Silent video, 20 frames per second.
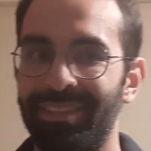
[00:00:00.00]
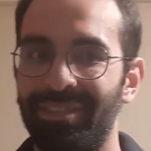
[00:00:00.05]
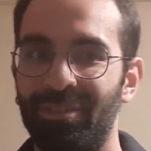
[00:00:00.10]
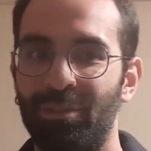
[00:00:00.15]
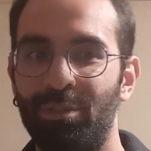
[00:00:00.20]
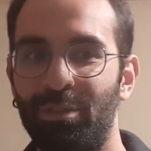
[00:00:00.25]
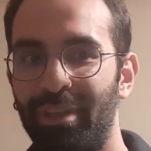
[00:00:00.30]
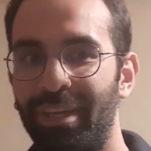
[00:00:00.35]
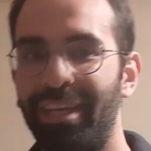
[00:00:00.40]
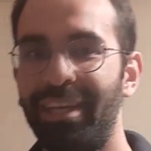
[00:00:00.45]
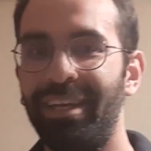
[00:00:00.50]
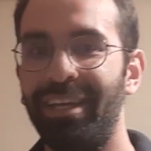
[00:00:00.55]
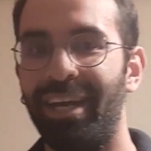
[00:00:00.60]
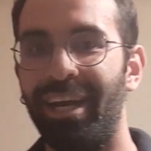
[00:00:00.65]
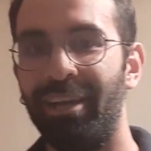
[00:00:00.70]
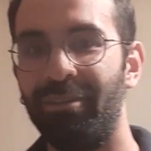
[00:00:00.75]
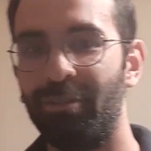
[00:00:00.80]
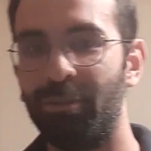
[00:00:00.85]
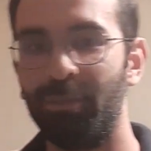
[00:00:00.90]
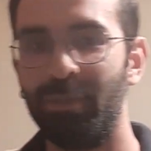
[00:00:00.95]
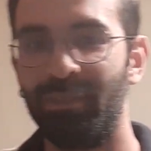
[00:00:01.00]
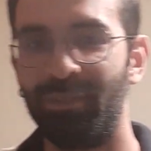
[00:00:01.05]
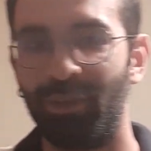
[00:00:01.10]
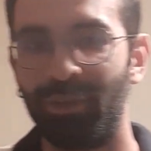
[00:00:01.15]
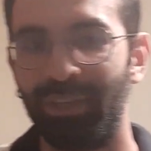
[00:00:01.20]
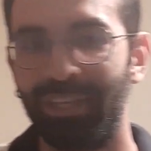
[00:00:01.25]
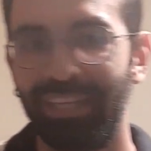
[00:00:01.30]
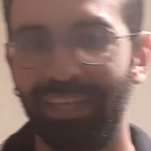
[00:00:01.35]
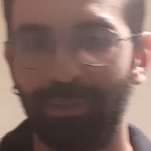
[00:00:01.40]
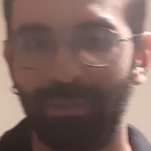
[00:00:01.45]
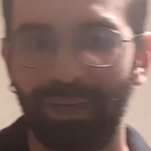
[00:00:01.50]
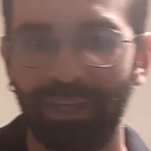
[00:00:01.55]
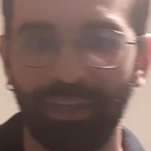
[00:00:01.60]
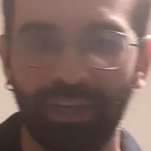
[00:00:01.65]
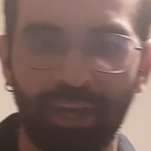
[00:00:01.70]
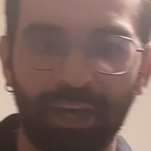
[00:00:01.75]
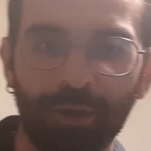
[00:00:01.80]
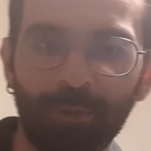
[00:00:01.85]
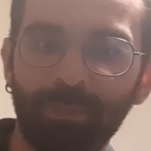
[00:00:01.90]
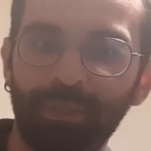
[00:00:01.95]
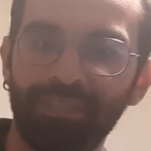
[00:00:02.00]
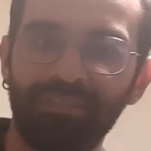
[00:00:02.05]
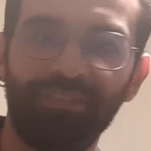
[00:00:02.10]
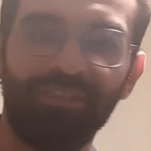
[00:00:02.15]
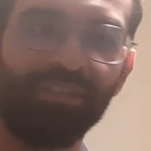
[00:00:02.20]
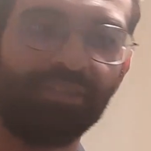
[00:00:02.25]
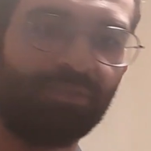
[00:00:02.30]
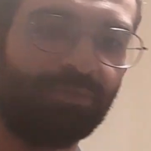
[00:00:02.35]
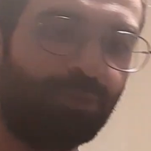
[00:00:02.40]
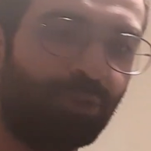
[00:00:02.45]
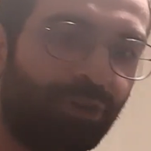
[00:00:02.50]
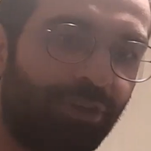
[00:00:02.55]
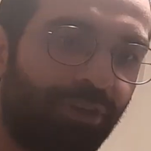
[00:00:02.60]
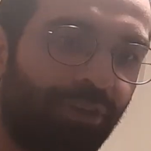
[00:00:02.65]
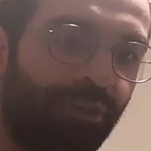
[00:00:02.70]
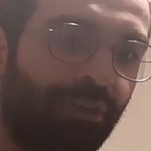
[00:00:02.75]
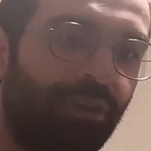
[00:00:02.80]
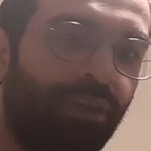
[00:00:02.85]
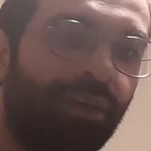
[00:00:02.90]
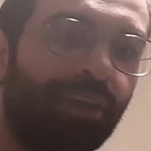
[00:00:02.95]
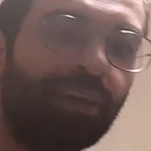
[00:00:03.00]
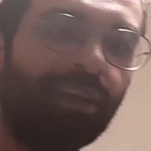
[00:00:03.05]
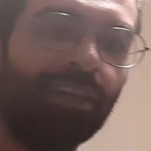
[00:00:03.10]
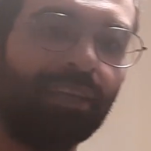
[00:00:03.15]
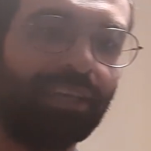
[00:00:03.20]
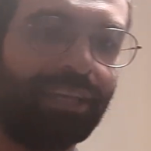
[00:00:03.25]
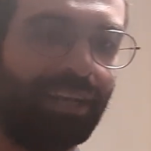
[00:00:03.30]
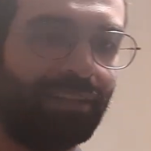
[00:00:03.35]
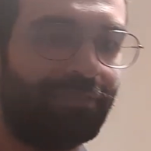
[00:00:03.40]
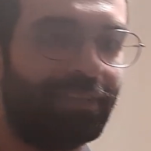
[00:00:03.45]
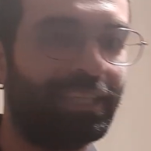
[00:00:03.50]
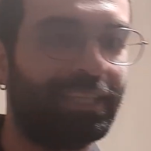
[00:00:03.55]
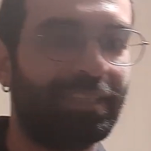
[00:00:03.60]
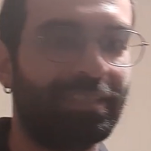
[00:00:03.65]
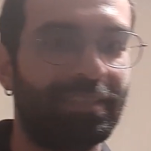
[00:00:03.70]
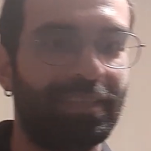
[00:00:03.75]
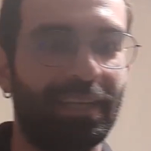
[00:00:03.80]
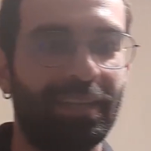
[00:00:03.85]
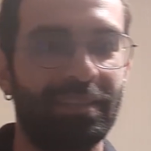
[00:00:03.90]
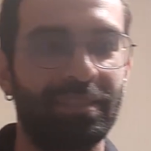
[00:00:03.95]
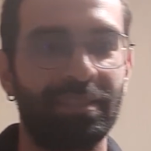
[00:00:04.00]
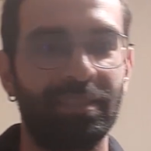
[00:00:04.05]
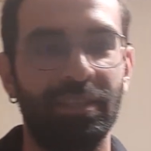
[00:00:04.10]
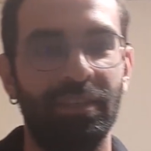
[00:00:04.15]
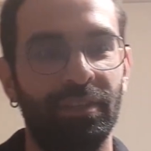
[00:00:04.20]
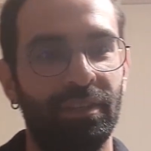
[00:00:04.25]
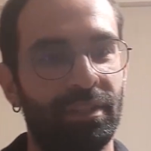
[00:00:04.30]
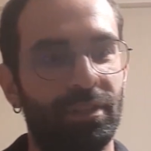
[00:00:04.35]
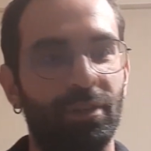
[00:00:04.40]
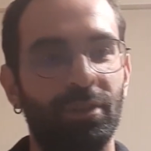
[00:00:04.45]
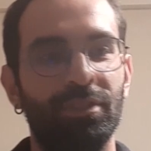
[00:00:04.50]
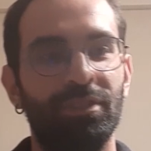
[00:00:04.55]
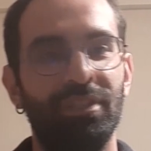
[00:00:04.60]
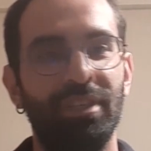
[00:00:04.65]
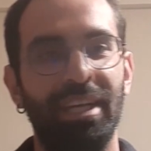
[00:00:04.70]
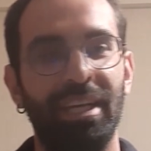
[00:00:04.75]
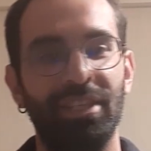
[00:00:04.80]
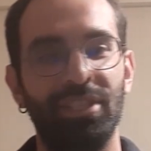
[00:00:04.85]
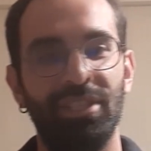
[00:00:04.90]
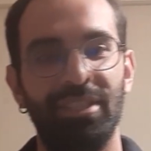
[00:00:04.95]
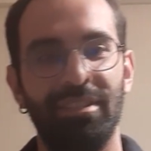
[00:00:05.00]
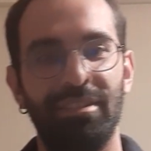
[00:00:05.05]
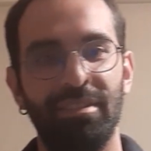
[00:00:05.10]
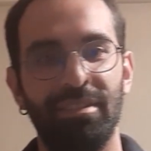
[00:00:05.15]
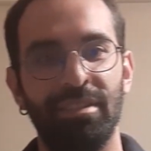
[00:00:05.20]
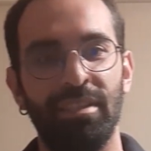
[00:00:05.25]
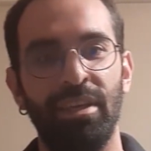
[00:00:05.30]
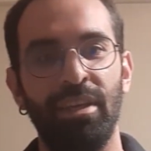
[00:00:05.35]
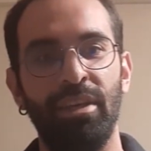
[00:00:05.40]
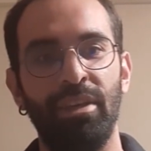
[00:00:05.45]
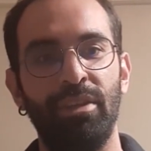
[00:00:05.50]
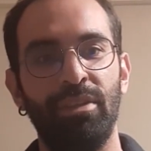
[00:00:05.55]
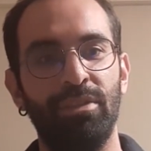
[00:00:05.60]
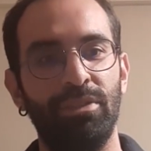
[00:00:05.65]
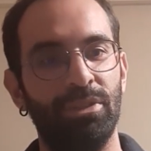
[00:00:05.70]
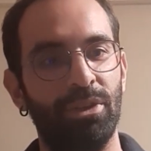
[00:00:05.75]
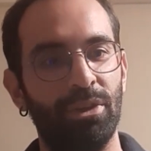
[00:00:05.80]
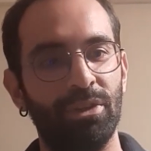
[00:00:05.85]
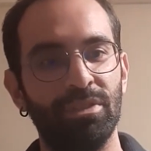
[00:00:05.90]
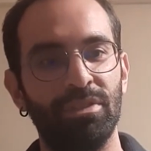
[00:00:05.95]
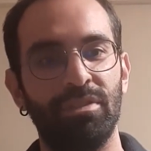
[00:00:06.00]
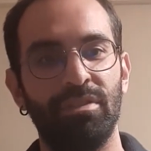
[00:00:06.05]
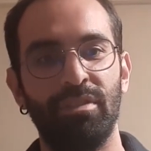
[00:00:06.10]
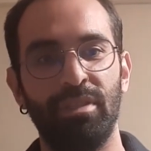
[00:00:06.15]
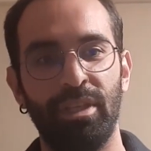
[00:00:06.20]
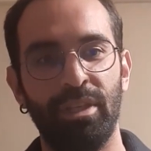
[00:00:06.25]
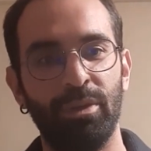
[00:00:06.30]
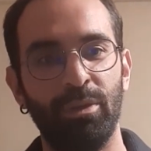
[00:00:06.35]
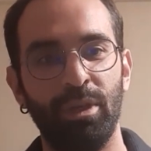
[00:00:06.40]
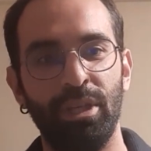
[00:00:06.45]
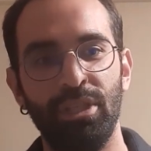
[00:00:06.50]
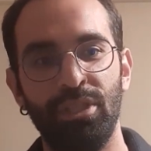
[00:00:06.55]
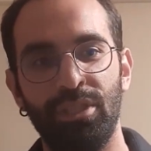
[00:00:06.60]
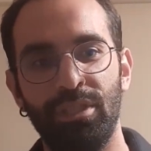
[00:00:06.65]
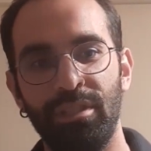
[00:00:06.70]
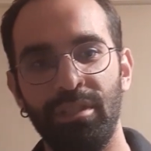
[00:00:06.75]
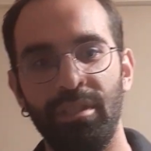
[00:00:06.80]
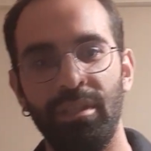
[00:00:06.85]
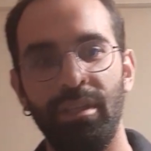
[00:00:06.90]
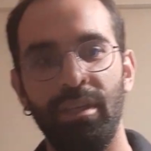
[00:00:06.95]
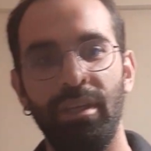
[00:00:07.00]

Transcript: Today, I will be talking about how batteries work, galvanic cells, redox reactions, Nernst equation,